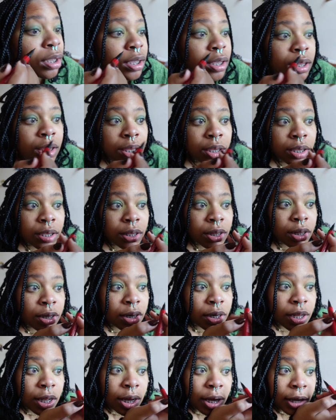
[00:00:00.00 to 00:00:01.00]

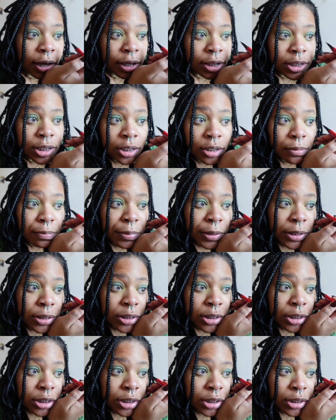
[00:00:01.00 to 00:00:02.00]
And I took
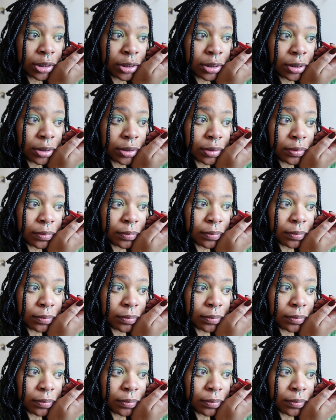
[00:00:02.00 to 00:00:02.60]
pictures.